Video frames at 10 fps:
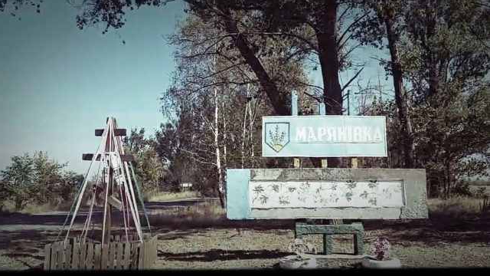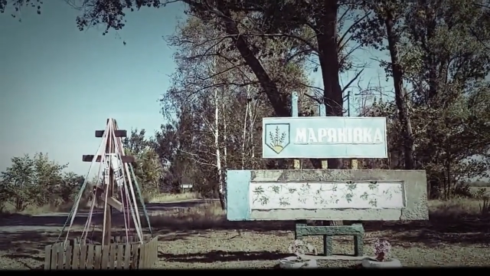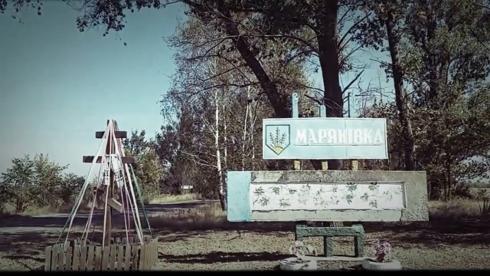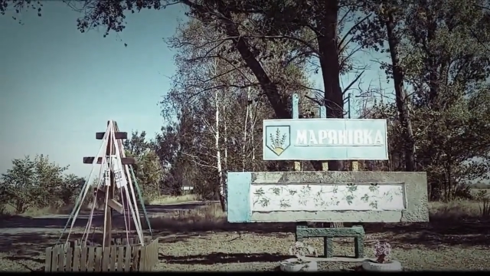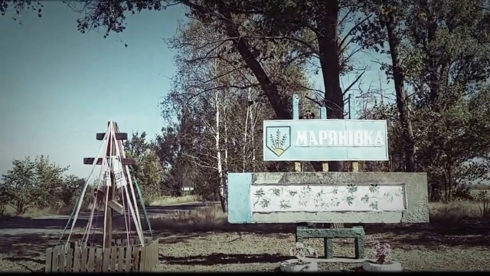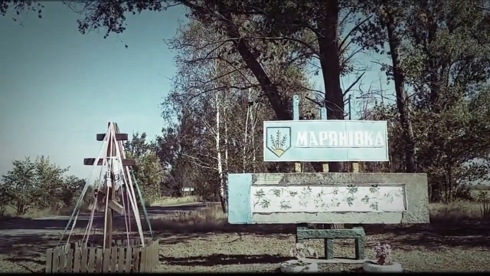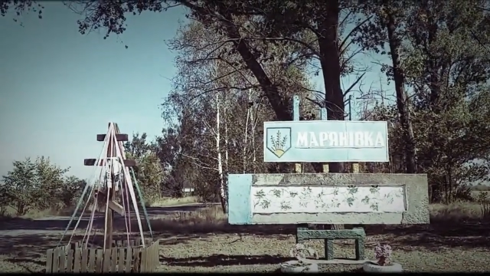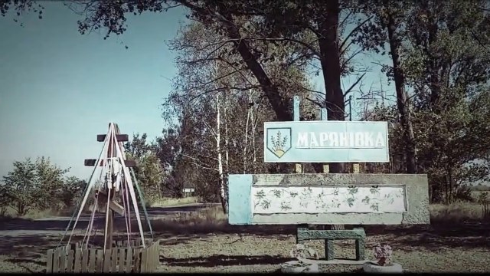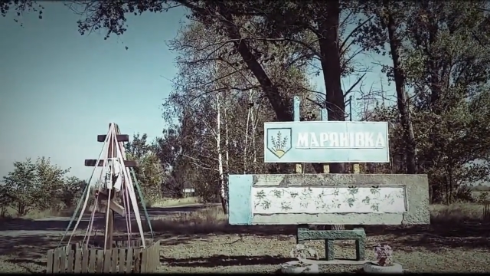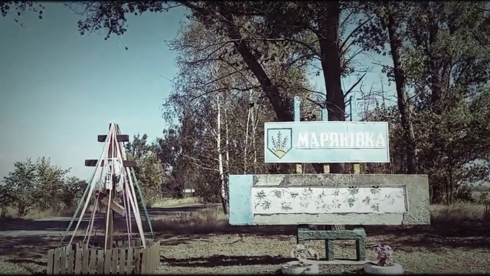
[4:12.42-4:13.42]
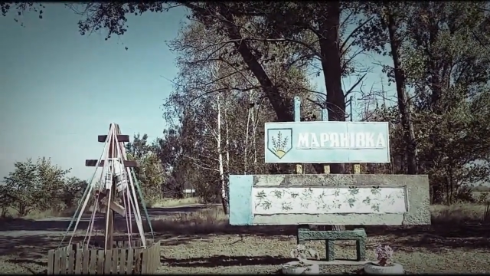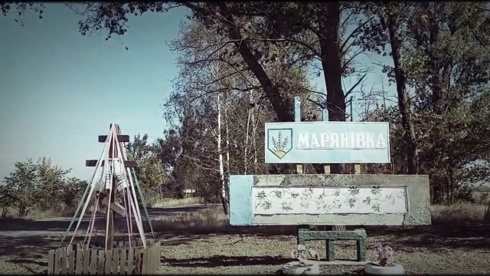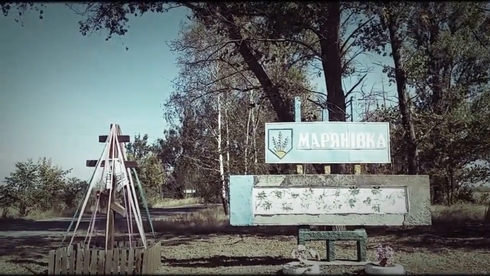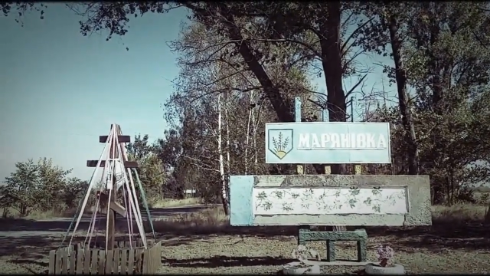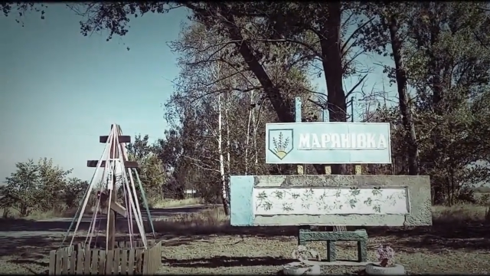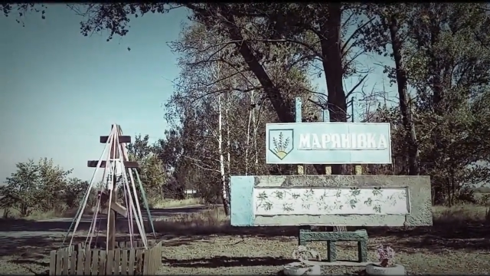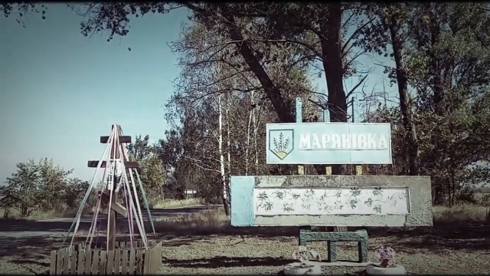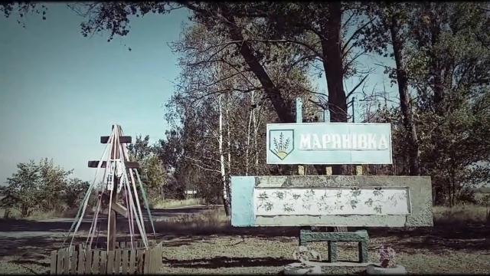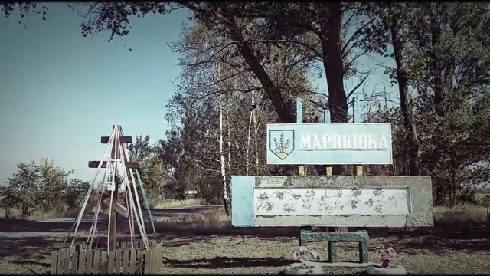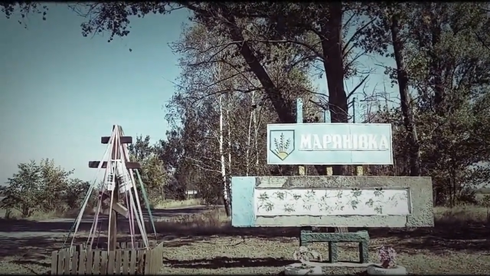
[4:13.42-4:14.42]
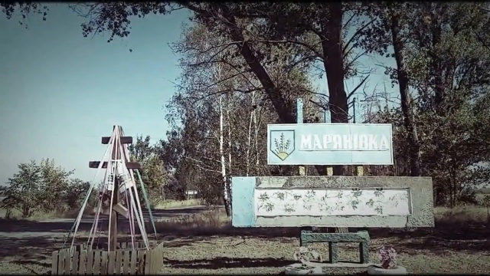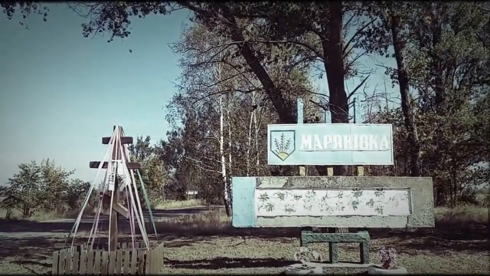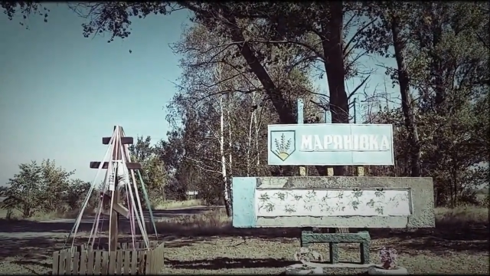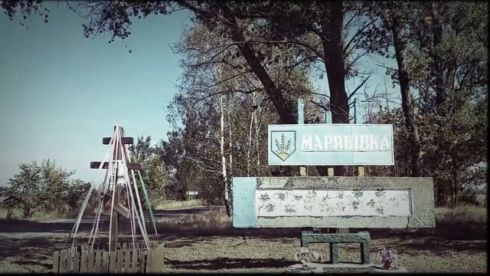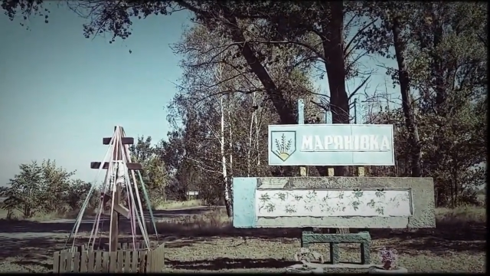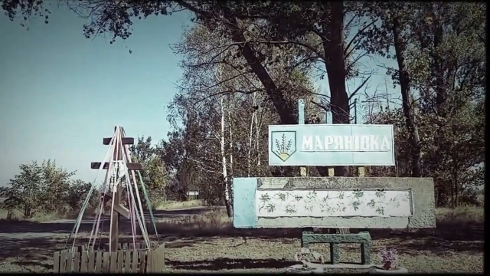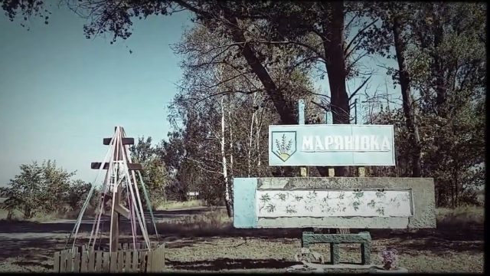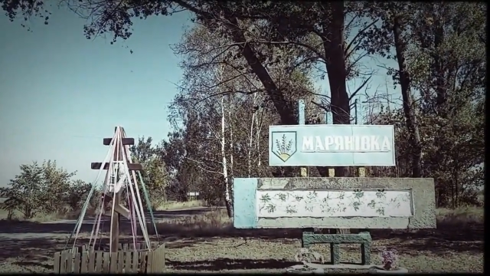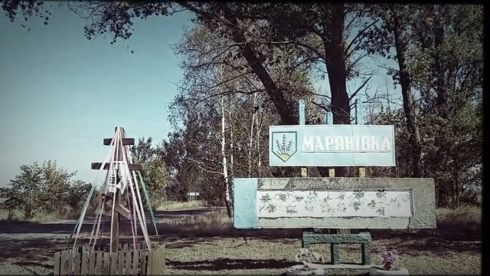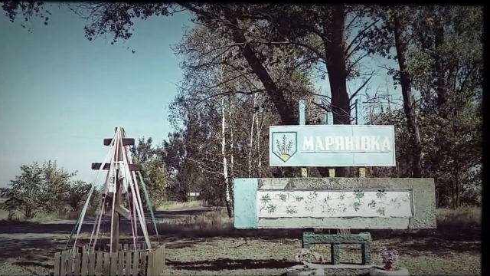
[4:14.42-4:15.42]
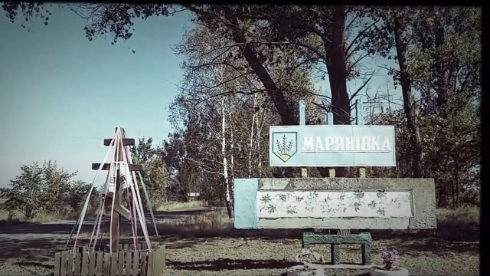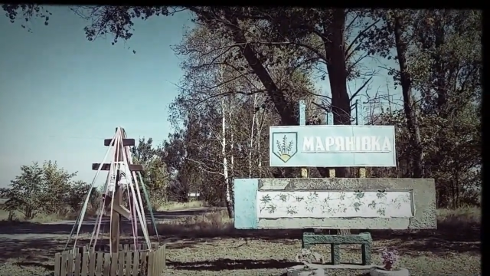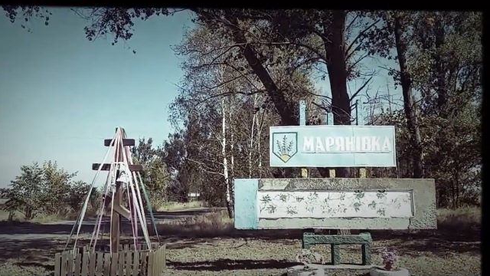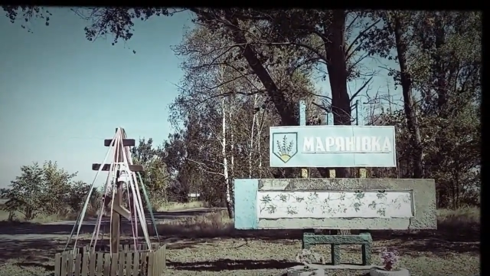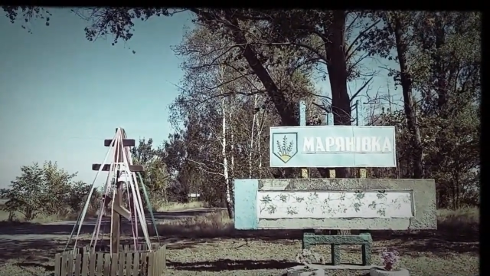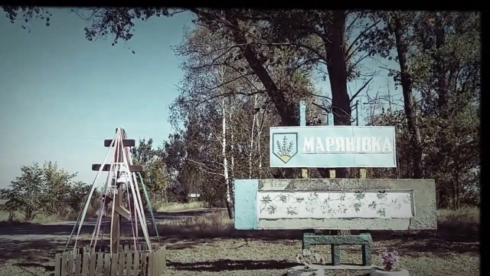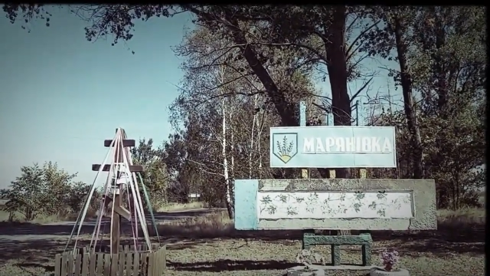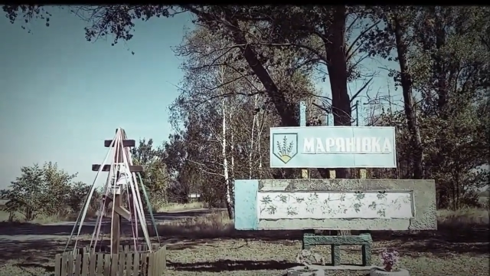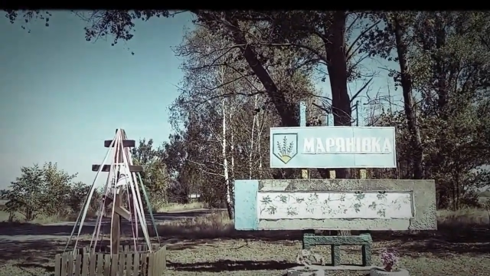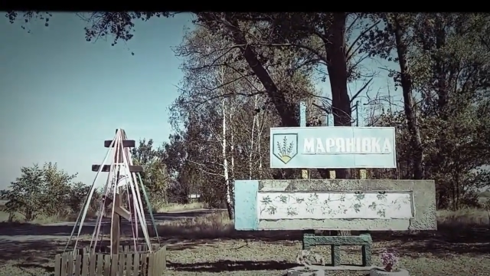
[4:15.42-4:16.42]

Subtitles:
No face is visible, so there are no lips to read.